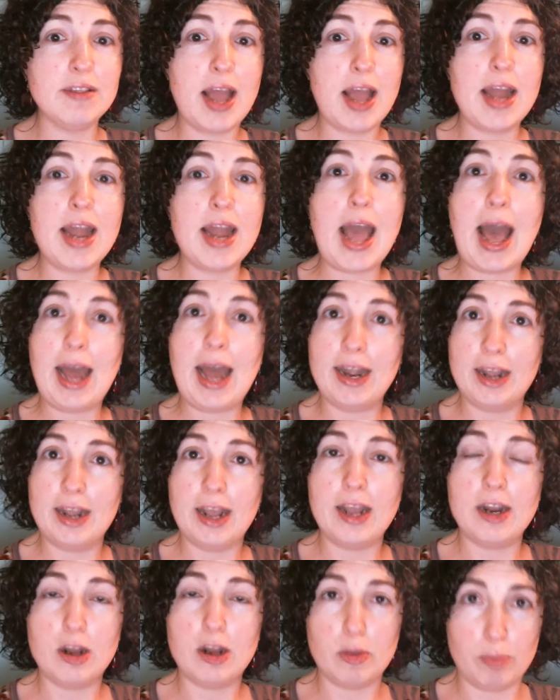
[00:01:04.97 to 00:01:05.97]
and add
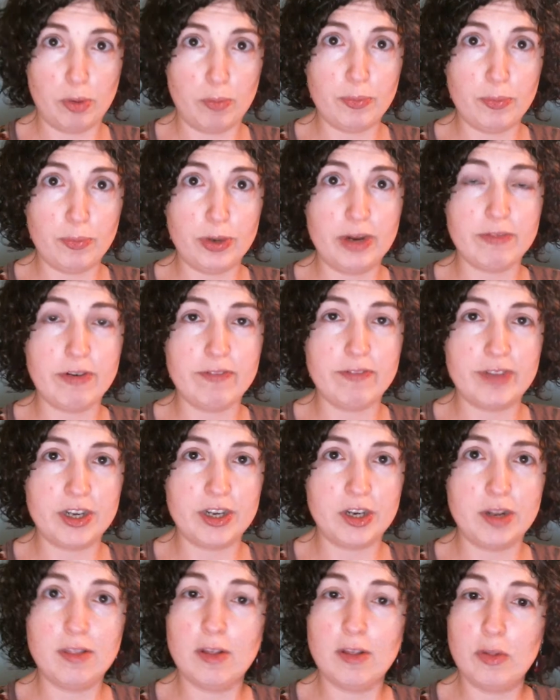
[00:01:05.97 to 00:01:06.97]
in appropriate
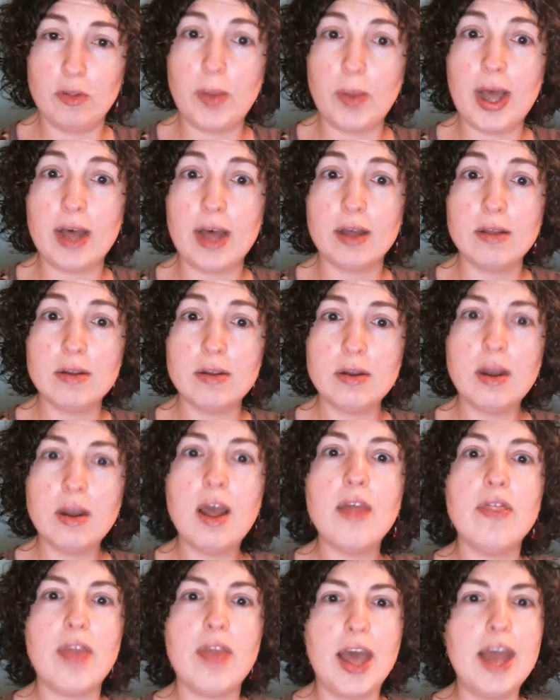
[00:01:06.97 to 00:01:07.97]
revisions as well.
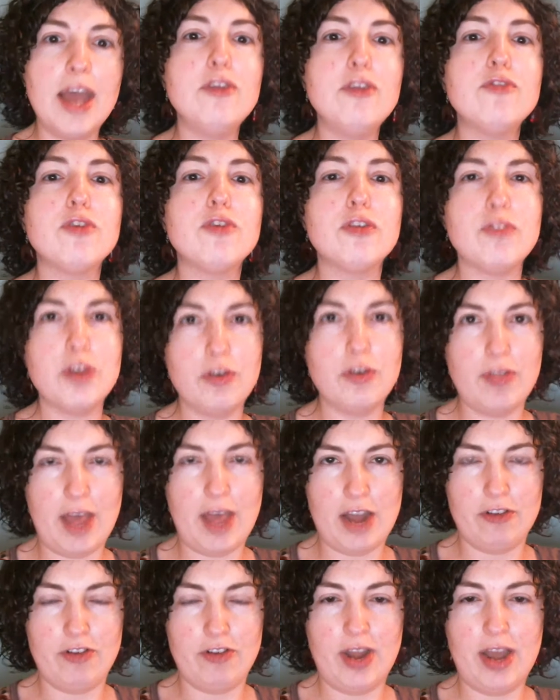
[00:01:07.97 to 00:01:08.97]
Then review
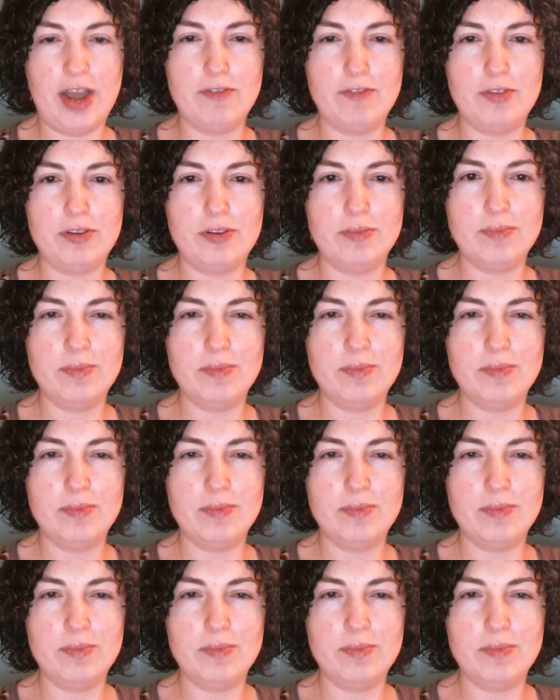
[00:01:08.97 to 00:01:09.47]
that draft.